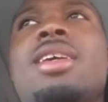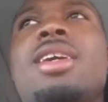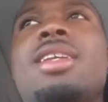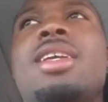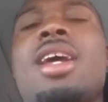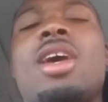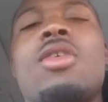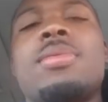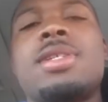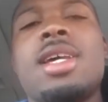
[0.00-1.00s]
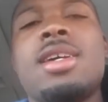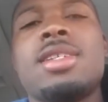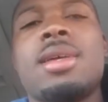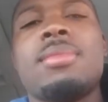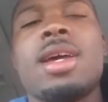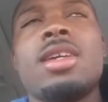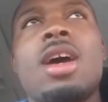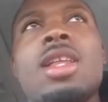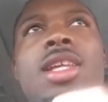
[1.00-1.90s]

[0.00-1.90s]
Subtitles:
And then I go upstairs and I'm like, y'all